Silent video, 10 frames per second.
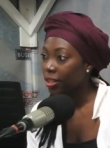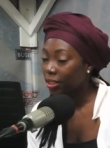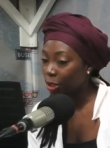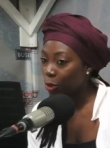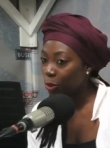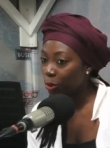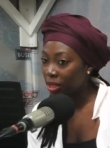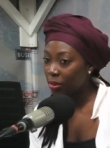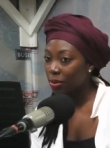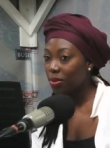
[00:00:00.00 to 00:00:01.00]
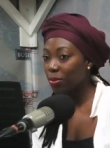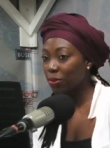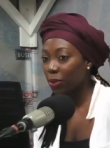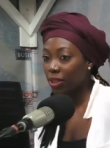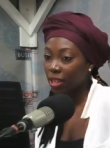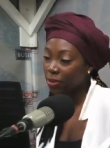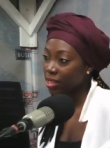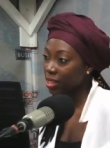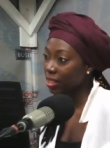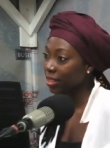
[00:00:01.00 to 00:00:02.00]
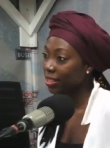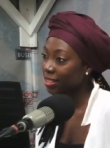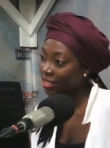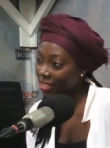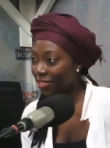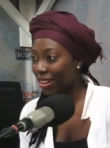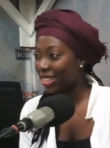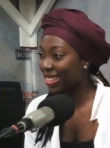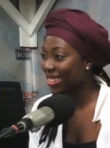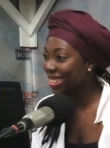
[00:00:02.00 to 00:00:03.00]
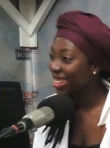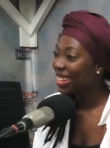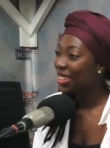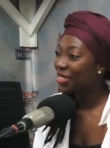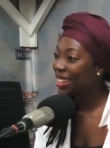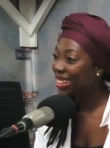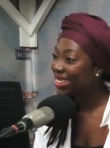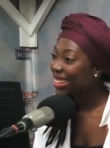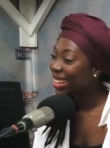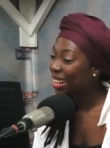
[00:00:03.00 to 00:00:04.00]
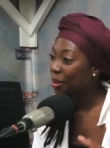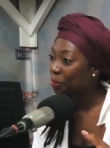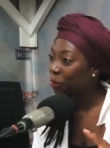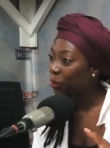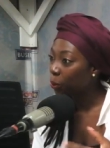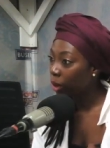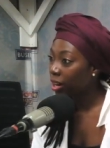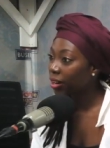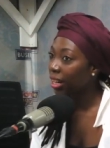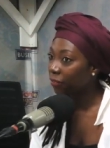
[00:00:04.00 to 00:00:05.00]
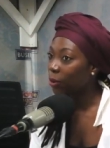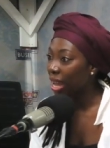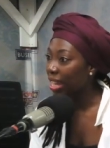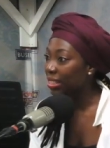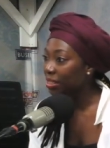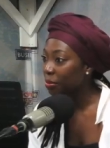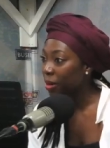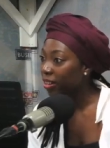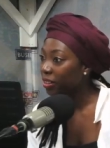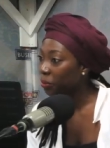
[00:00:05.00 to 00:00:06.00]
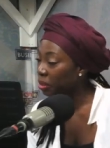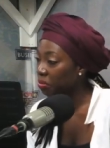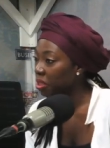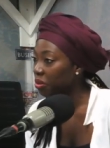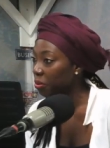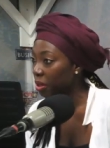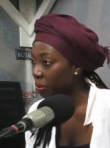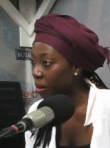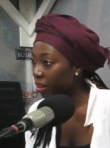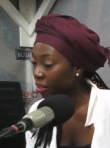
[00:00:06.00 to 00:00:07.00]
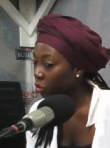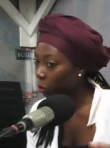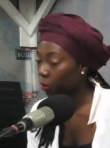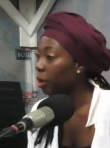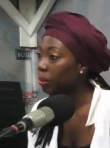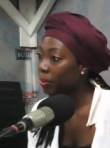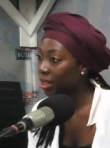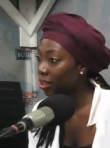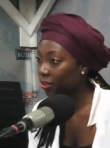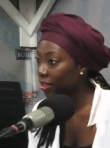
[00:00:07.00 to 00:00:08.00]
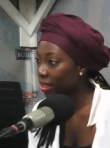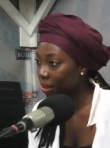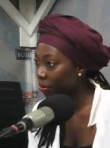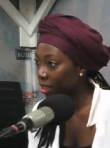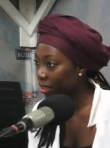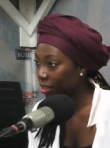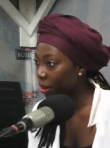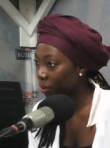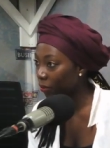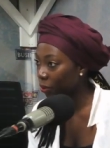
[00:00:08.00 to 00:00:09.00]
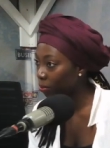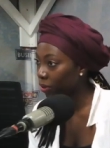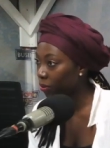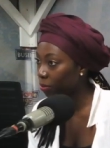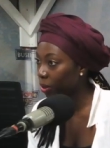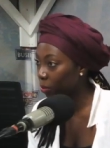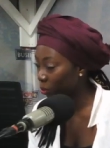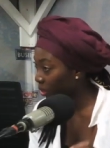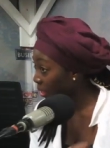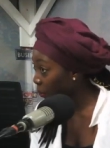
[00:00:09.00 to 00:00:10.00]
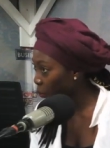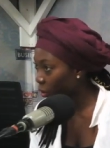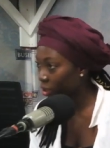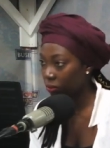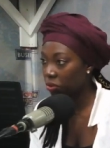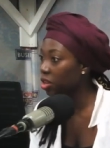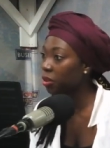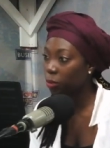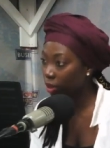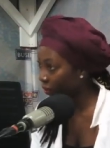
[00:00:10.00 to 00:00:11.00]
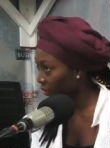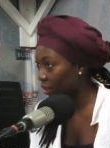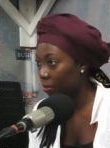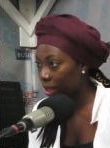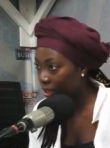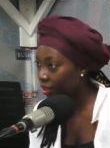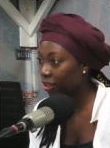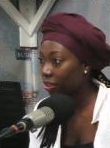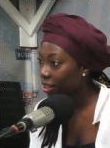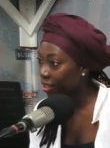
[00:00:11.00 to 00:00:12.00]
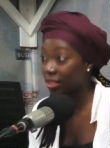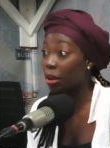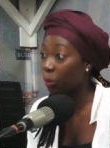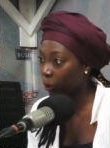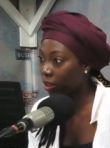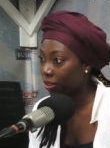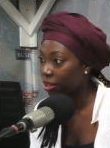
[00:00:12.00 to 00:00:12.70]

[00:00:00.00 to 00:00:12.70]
the US before their recent identity crisis, mm-hmm. right? Um, where if you ask an American what it means to be American, you'll probably hear the same things coming from different people, the same words. Freedom will definitely be in there somewhere,